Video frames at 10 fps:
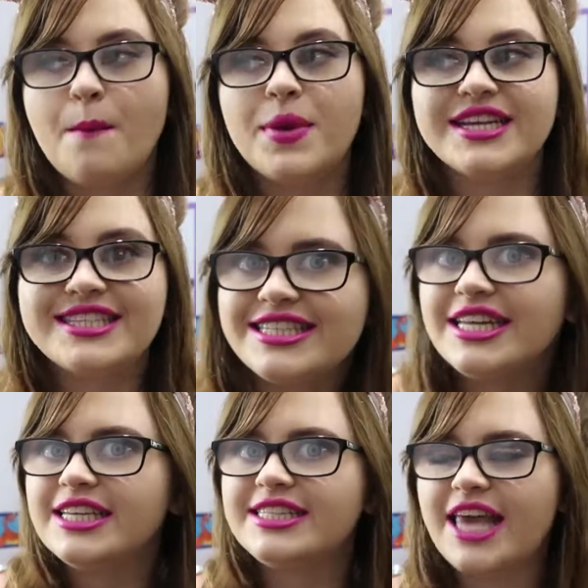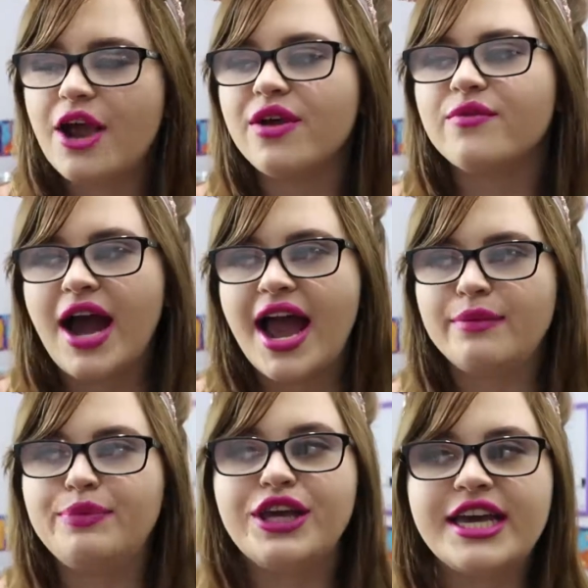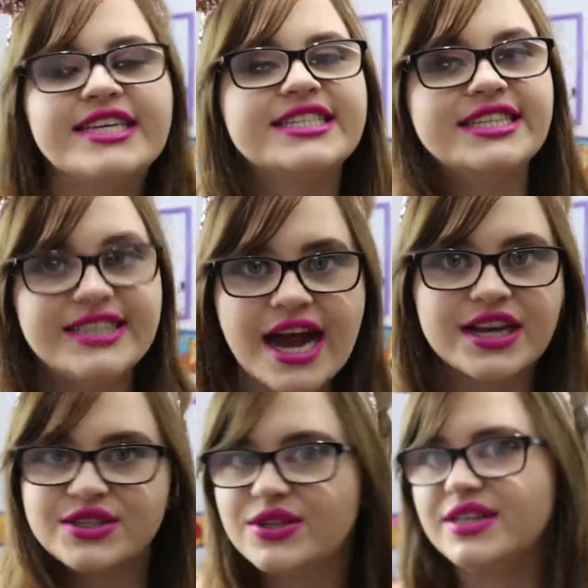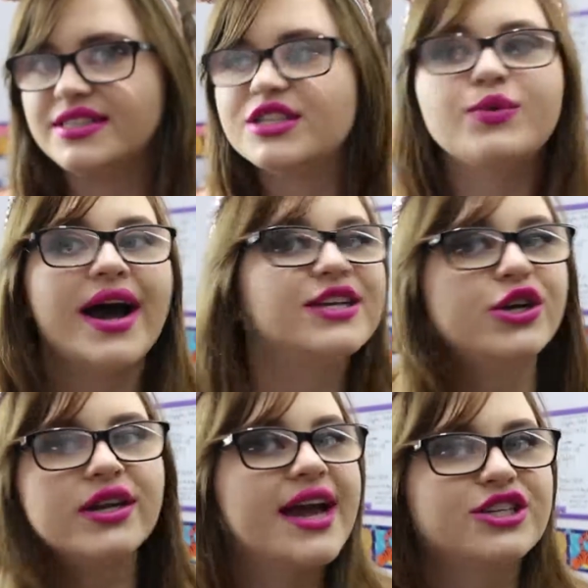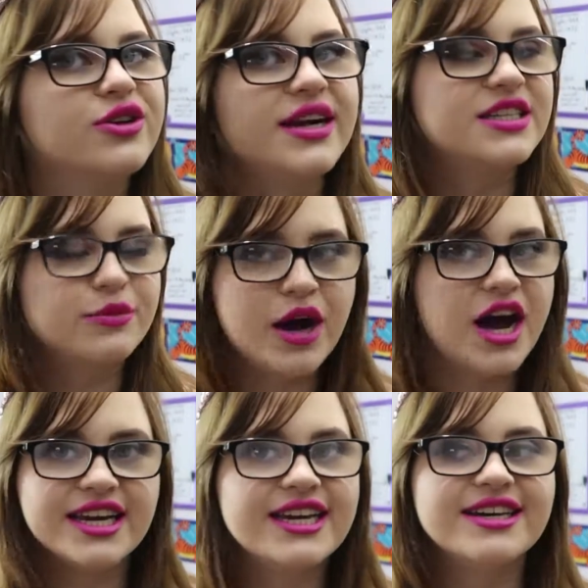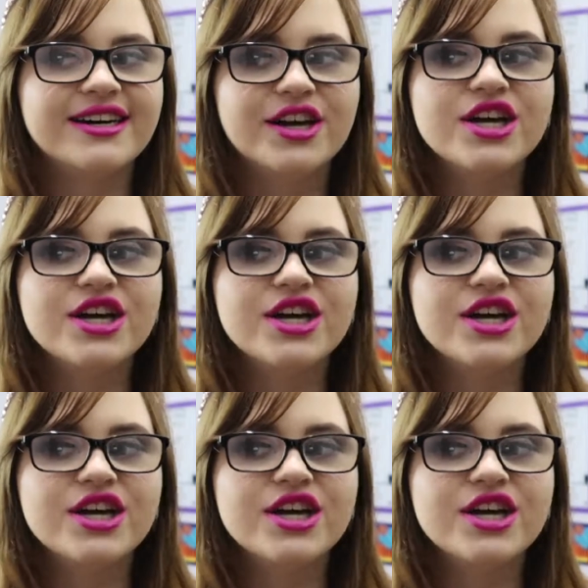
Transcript: but it's still a scary ride because of the dinosaurs. It's why I don't like Jurassic Park either,